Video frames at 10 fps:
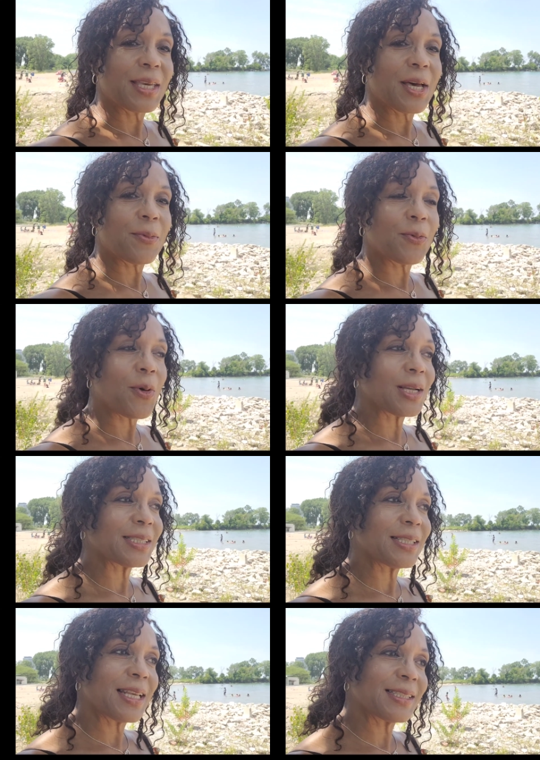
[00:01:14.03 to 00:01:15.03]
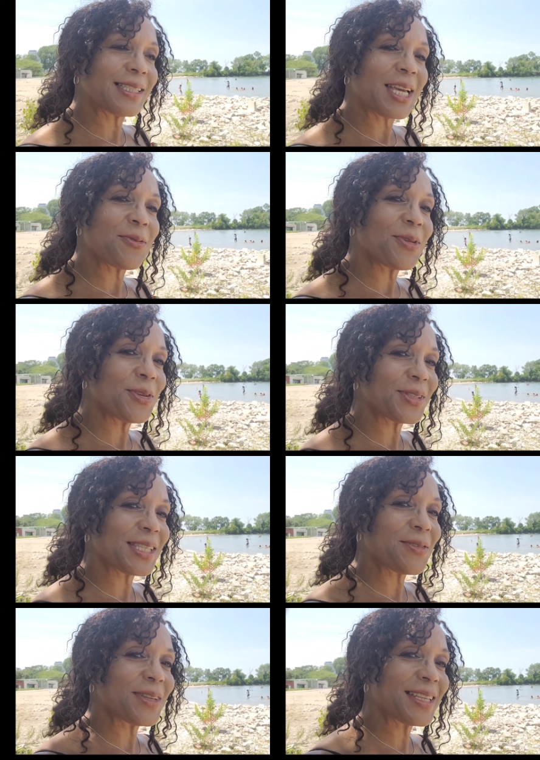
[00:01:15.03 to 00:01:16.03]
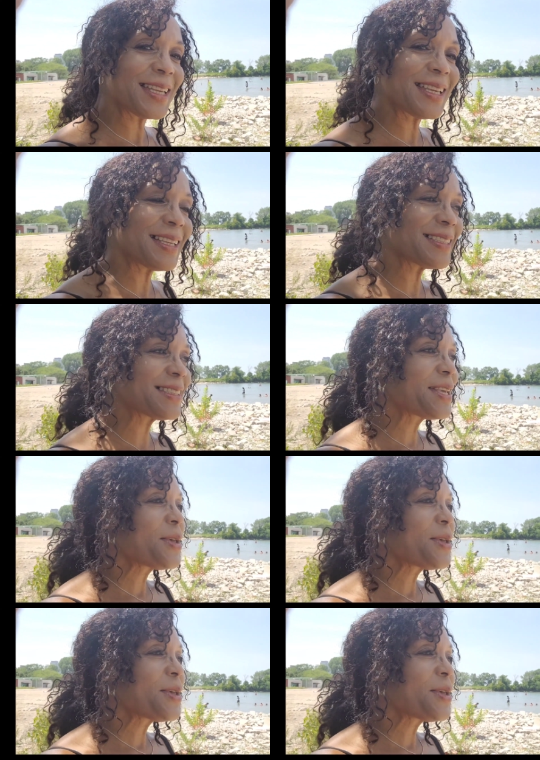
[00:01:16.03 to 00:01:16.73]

Come and watch next time and you'll see what it is.